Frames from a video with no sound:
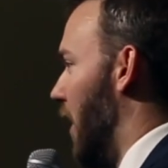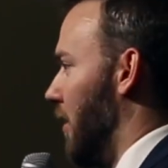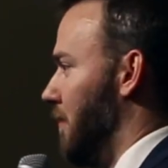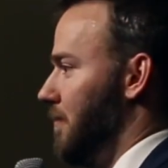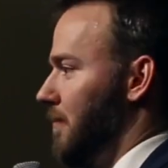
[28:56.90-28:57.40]

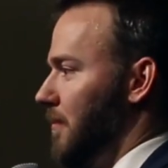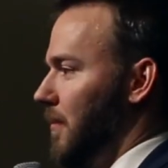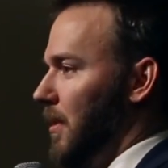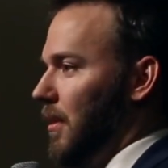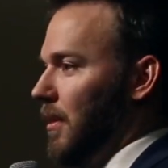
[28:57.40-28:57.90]
fire him.
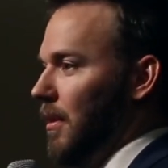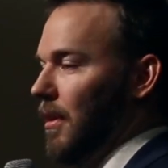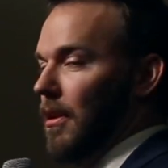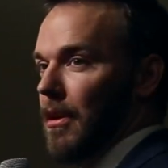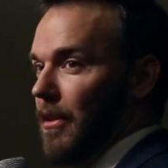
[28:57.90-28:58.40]

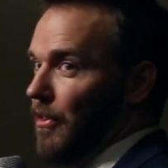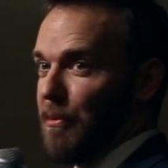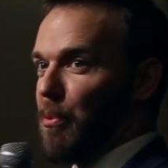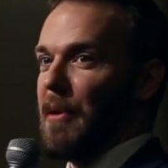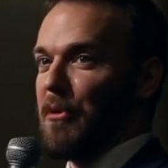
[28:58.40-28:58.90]
The
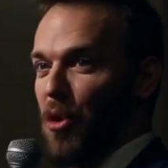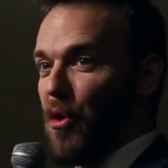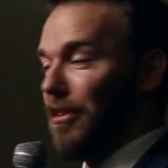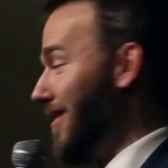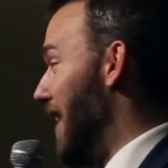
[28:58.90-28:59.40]
Supreme Court is